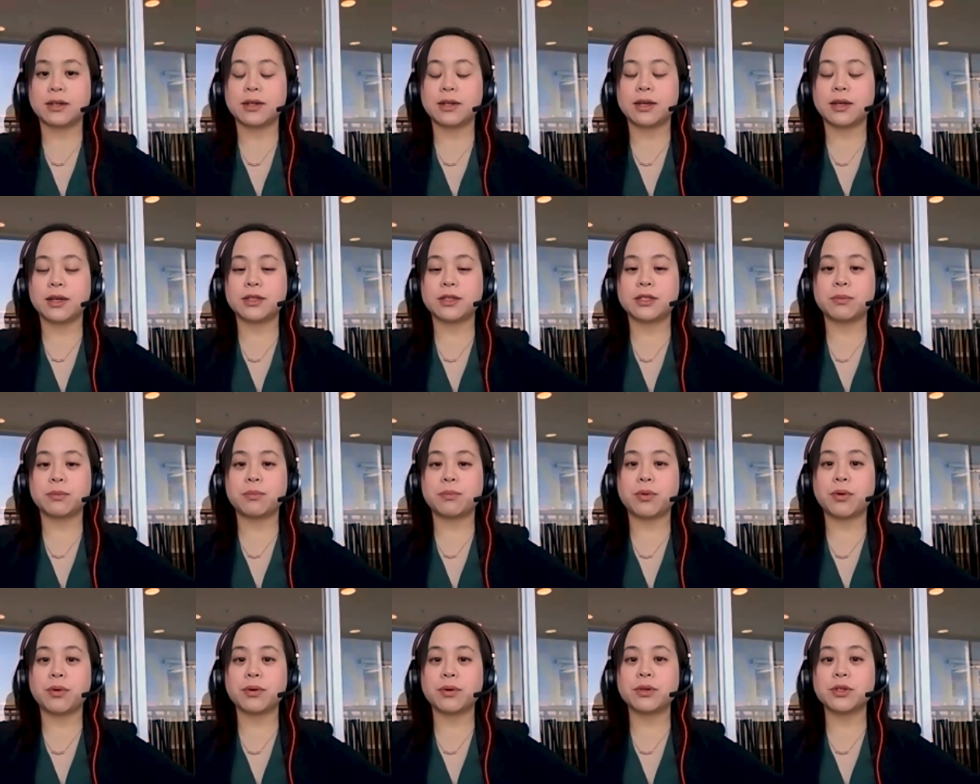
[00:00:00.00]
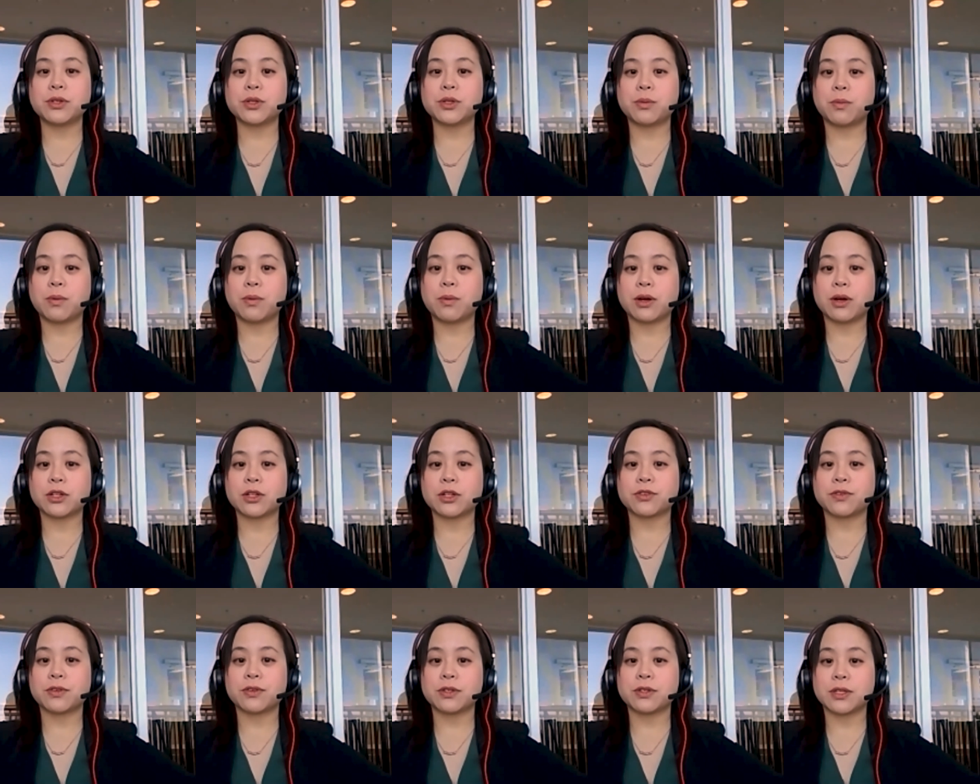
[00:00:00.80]
It's important to
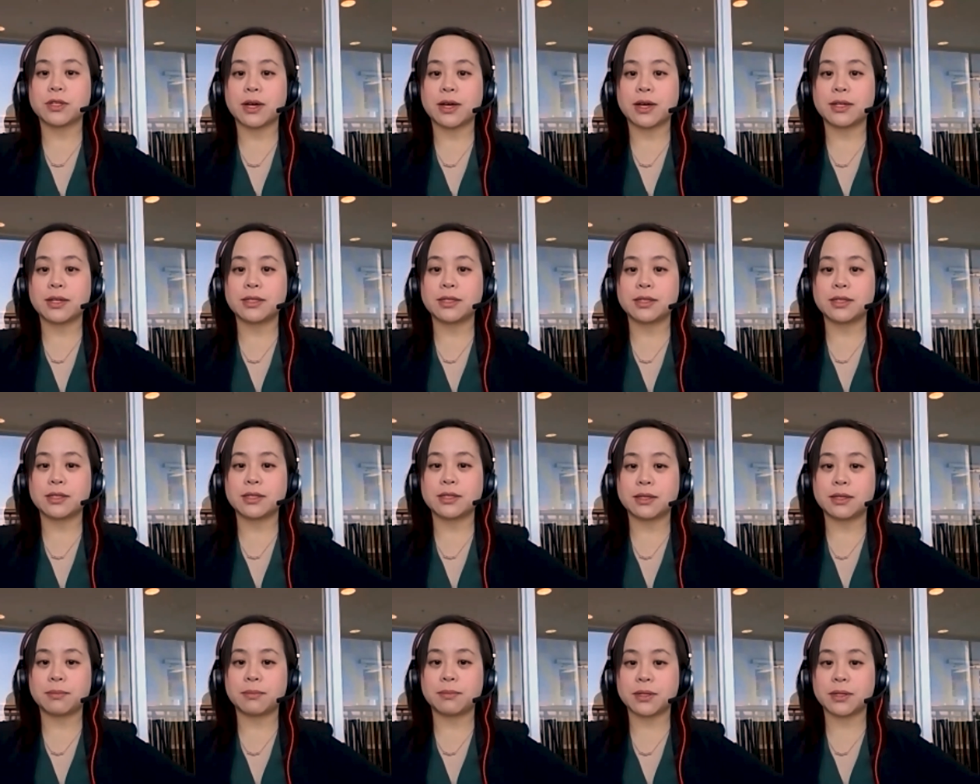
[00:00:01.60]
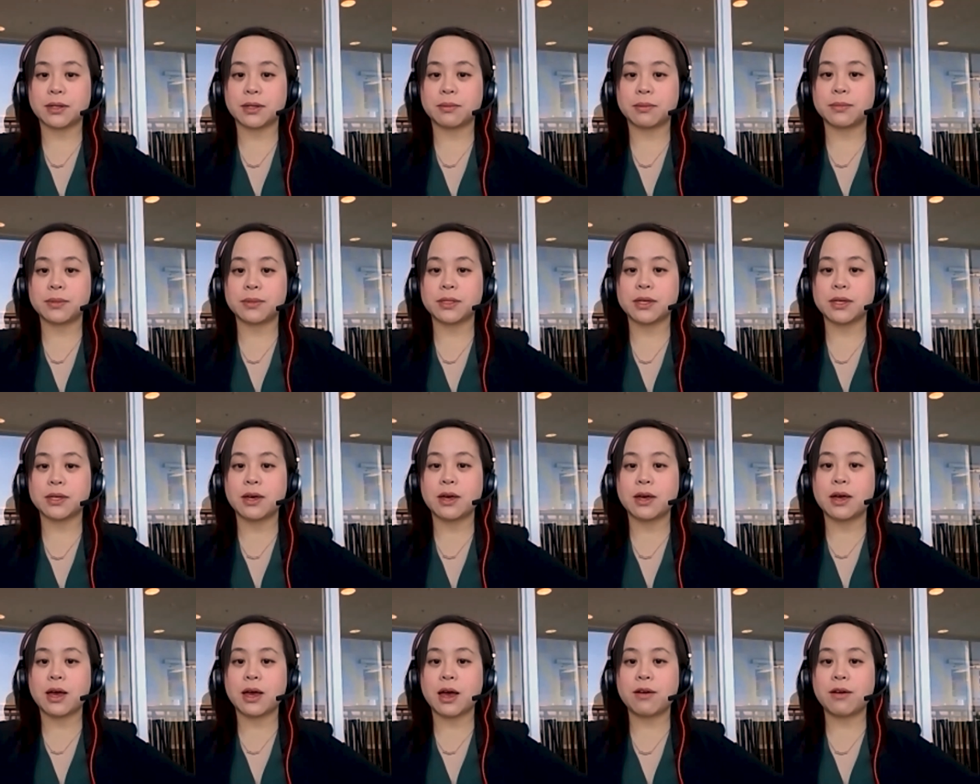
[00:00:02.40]
watch for signs and symptoms
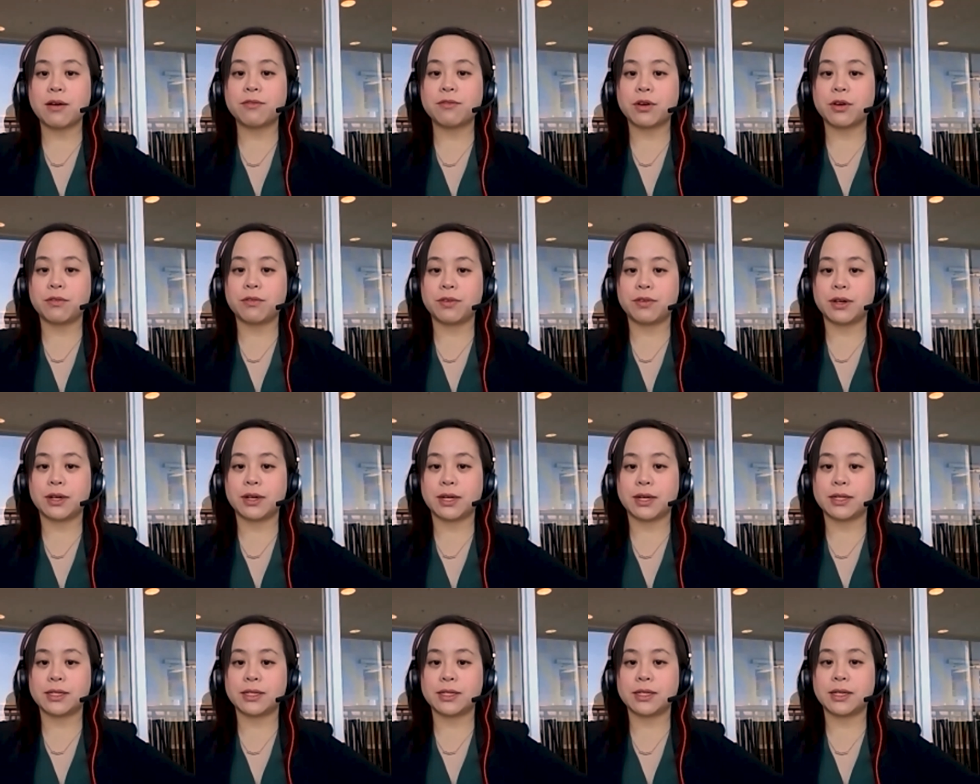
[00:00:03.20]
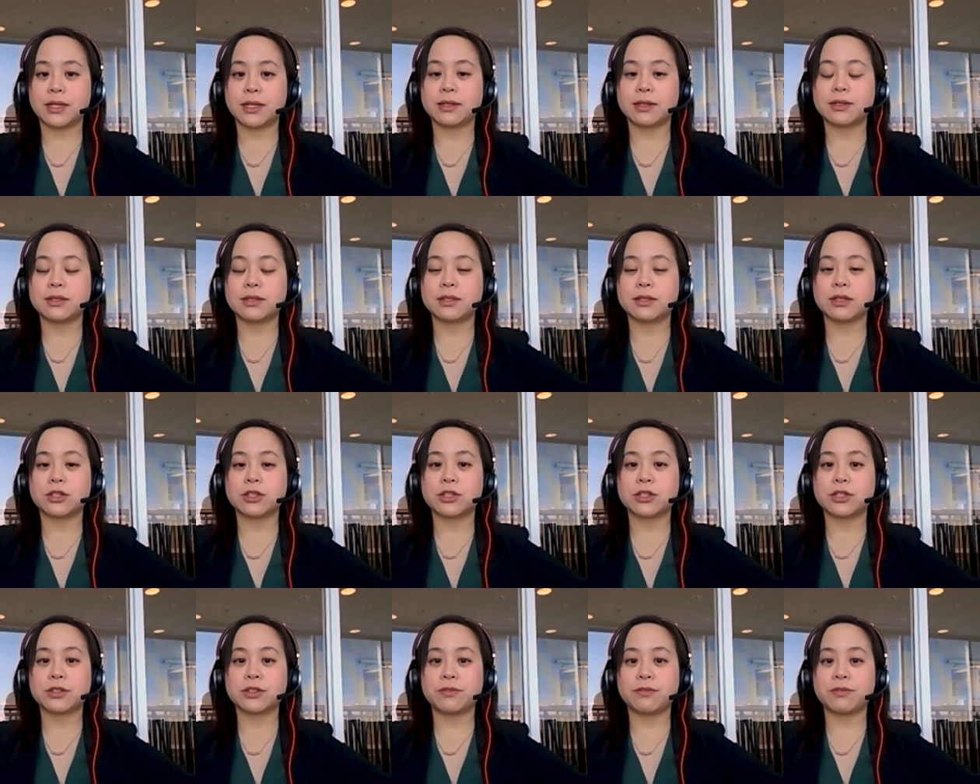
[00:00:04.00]
of COVID 19, such
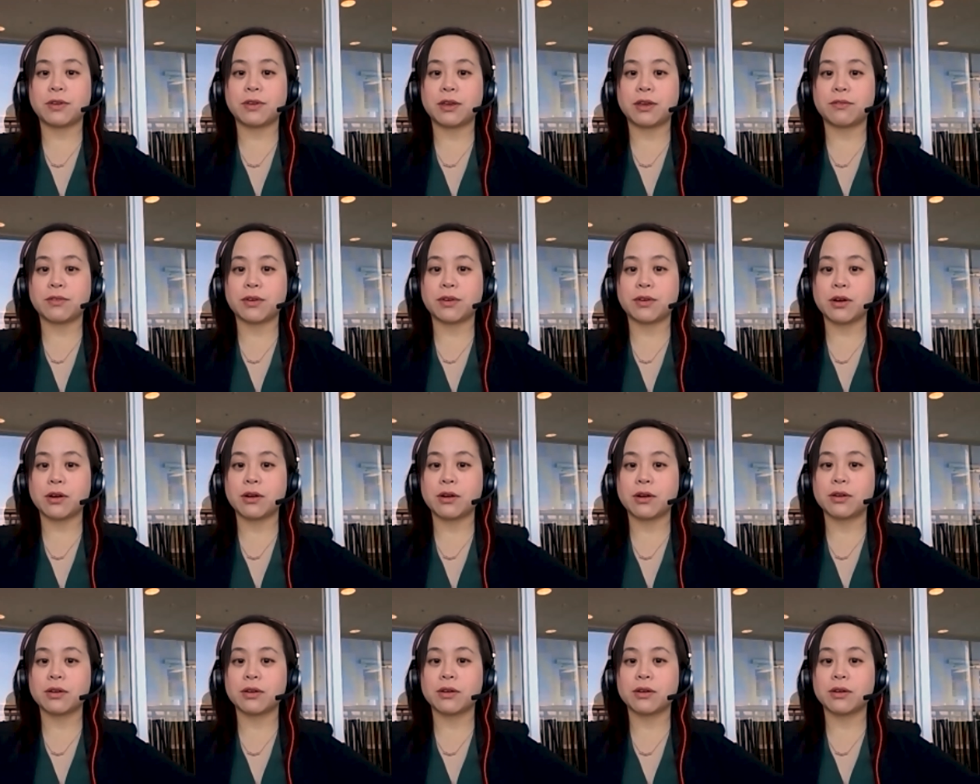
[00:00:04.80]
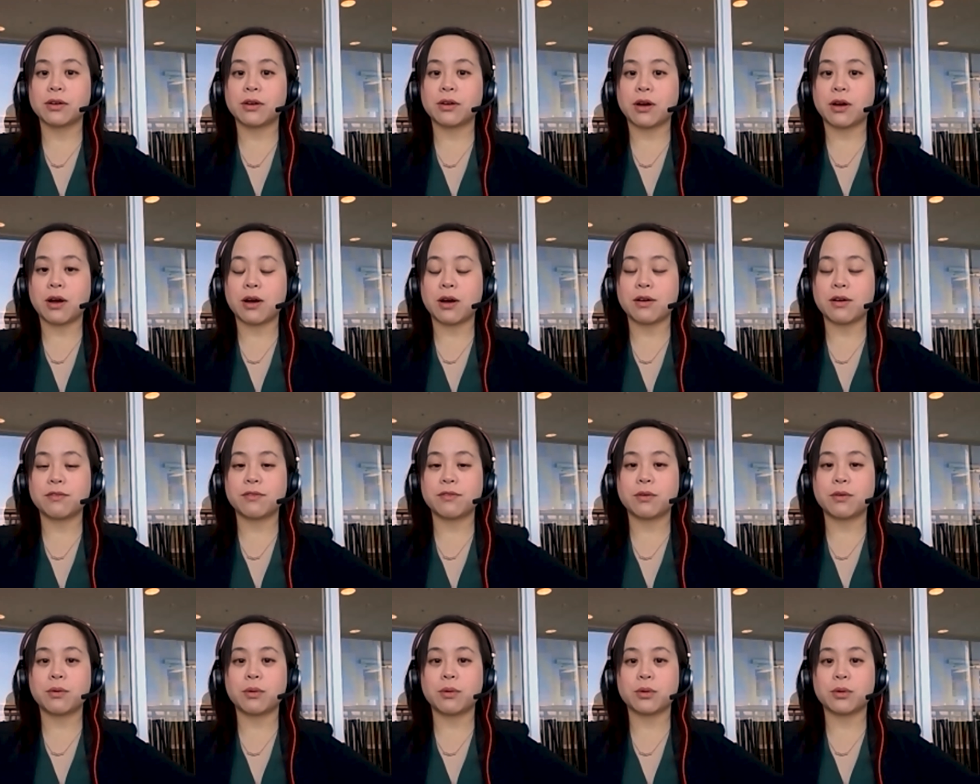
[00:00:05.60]
as fever, cough,
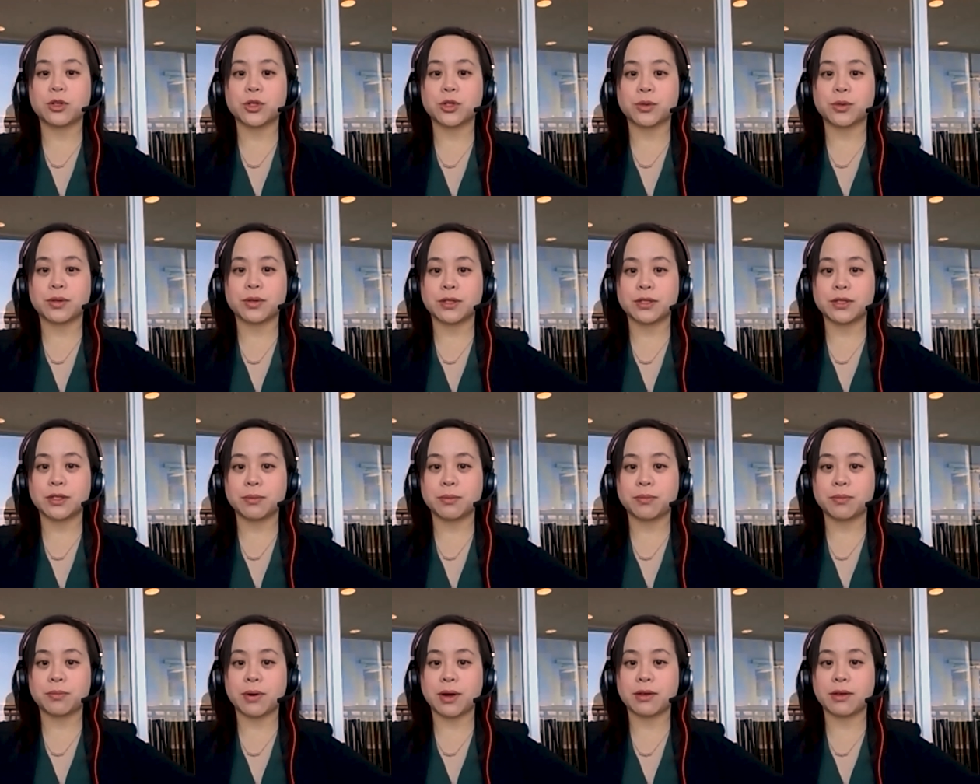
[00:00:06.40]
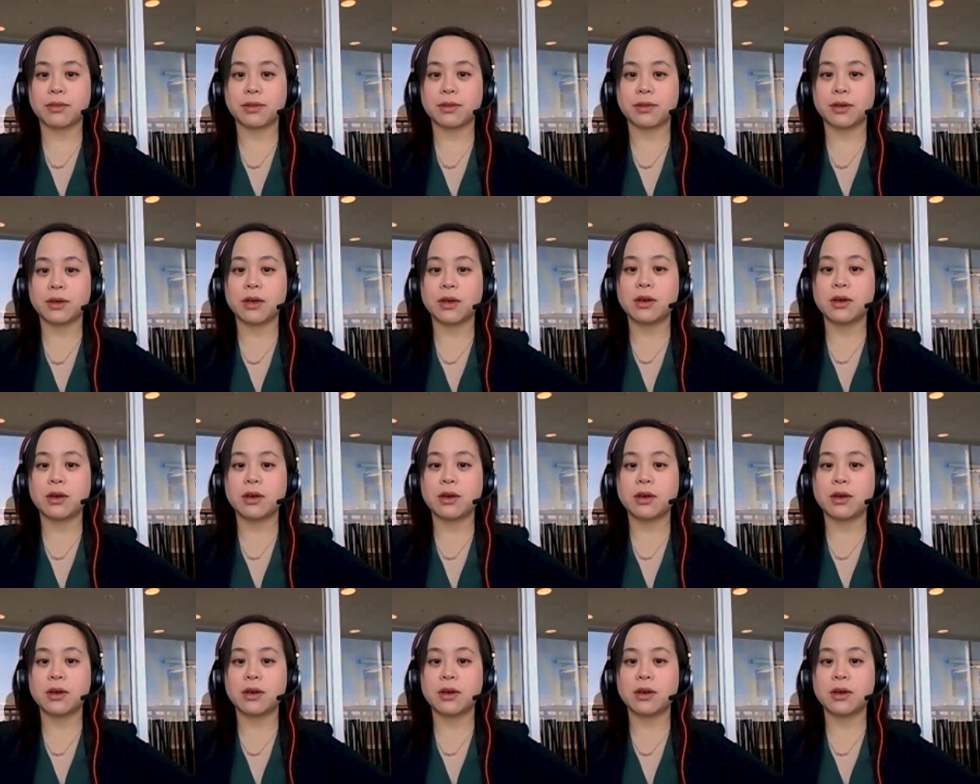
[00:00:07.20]
or shortness of breath,